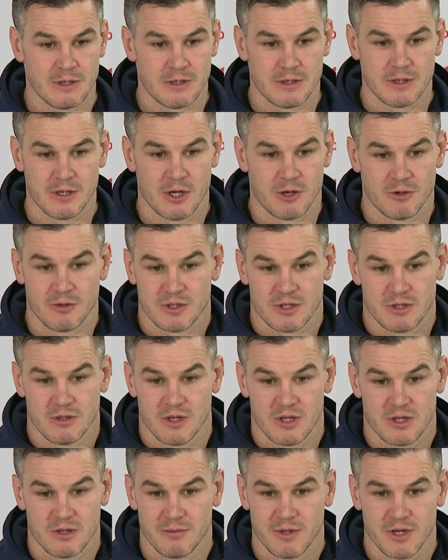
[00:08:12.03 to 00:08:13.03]
you know, it'll
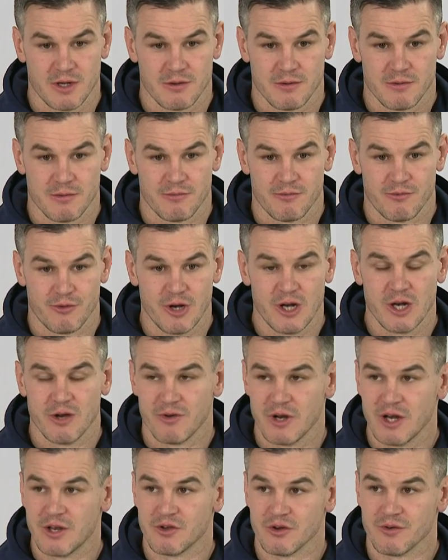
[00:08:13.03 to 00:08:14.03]
it'll be a really
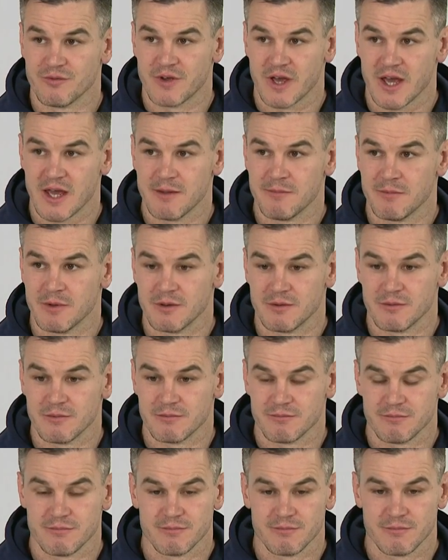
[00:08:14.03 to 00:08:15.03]
really tough game, and
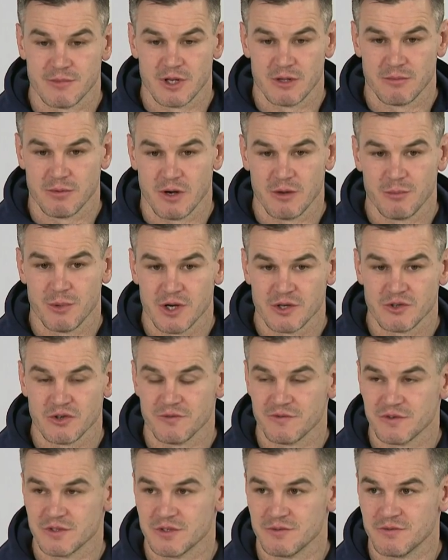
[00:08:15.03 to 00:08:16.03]
it'll probably be our
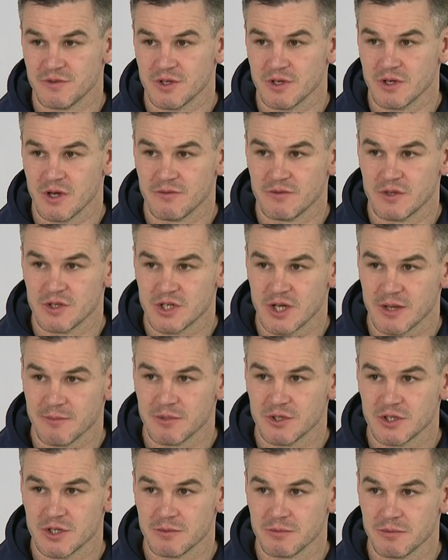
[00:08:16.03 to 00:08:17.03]
toughest of the of the
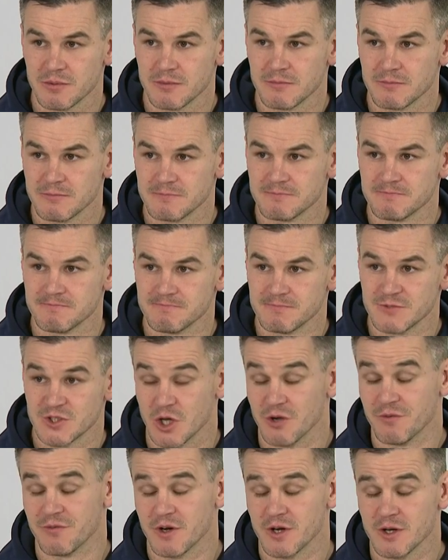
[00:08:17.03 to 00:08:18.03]
championship
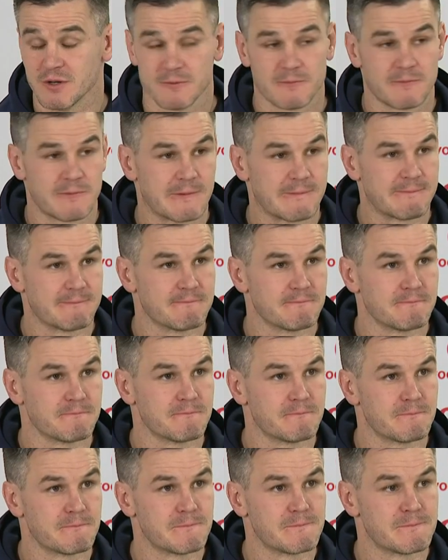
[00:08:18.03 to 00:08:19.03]
so far.
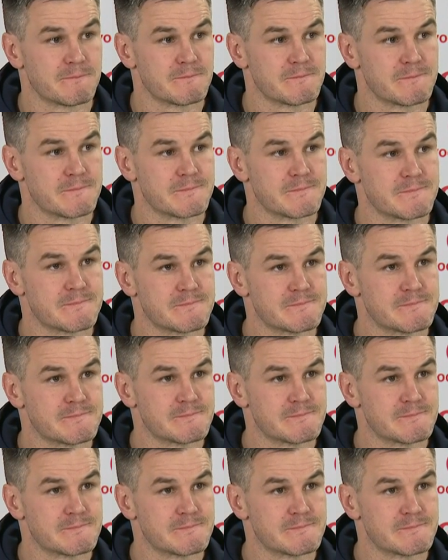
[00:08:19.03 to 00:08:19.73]
Yeah,